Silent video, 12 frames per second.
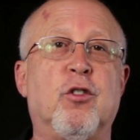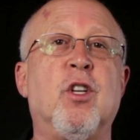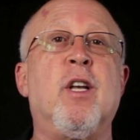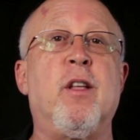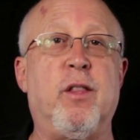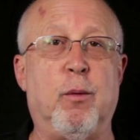and
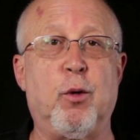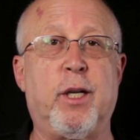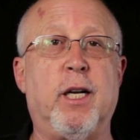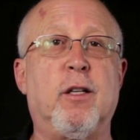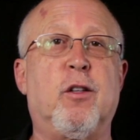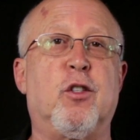then we'll
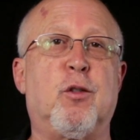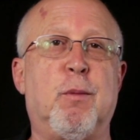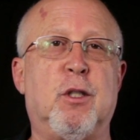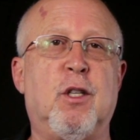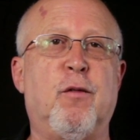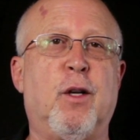get into the
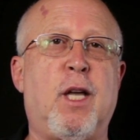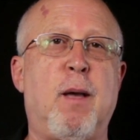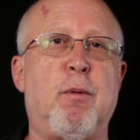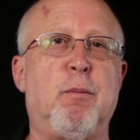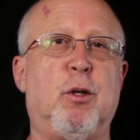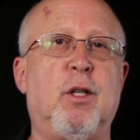specific
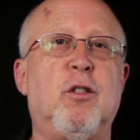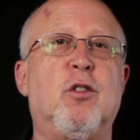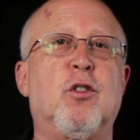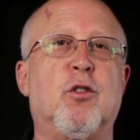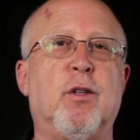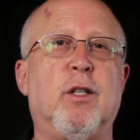capabilities
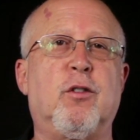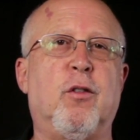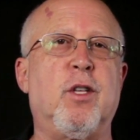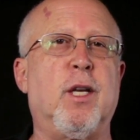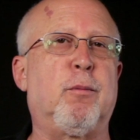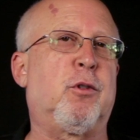and strengths of
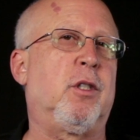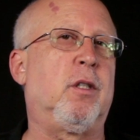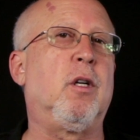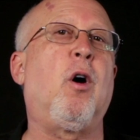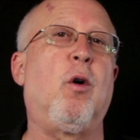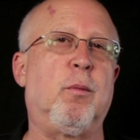the
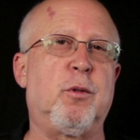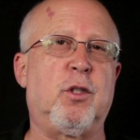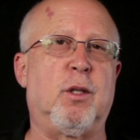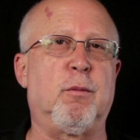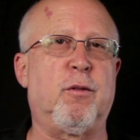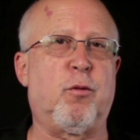Epson Home
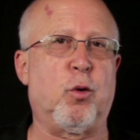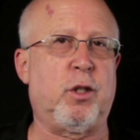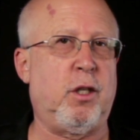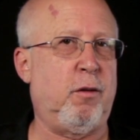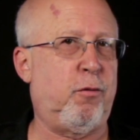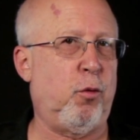Cinema
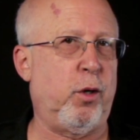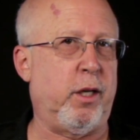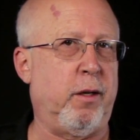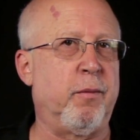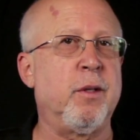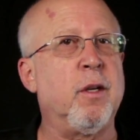1440.